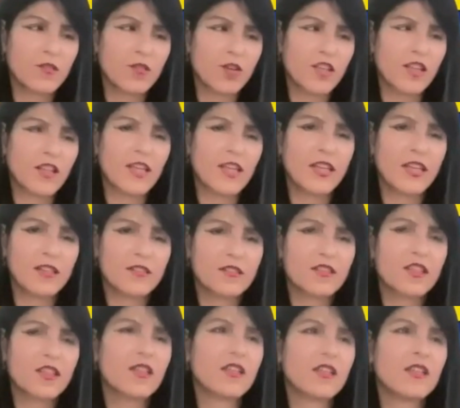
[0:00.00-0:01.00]
really,
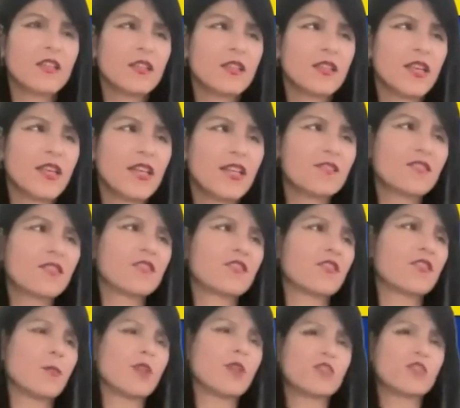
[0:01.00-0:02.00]
it isn't
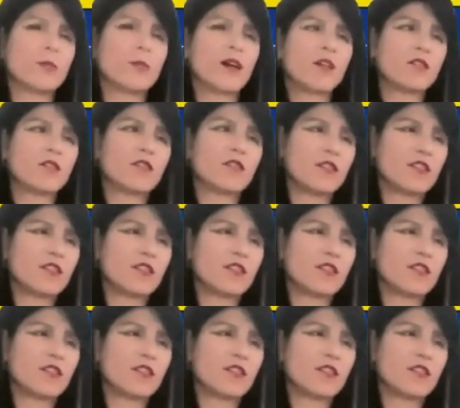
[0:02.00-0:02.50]
so much about